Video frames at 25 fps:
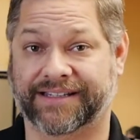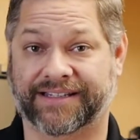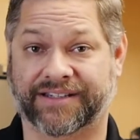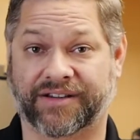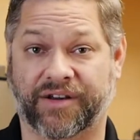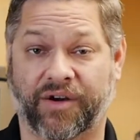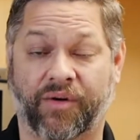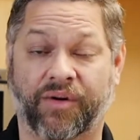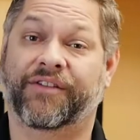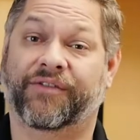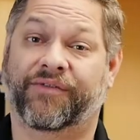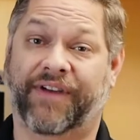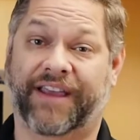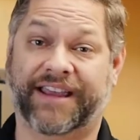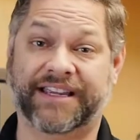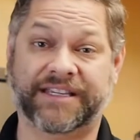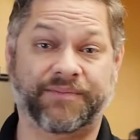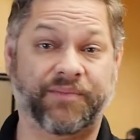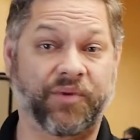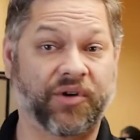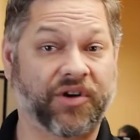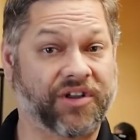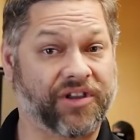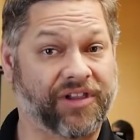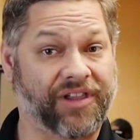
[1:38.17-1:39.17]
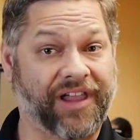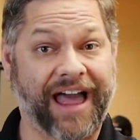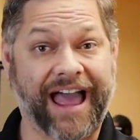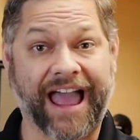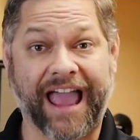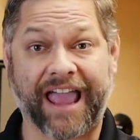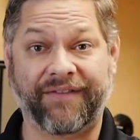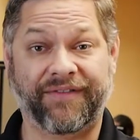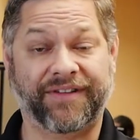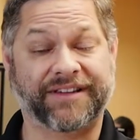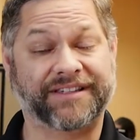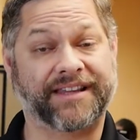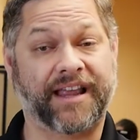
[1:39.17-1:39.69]
So Facebook
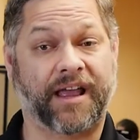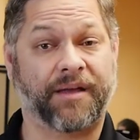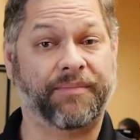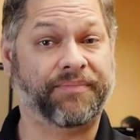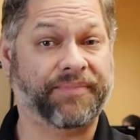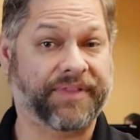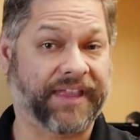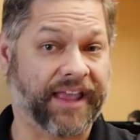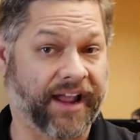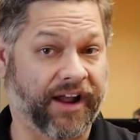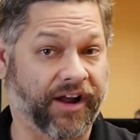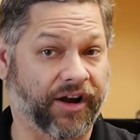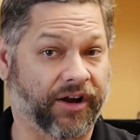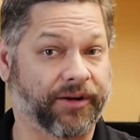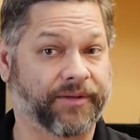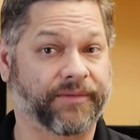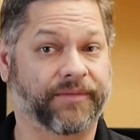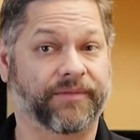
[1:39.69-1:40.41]
Live is up there.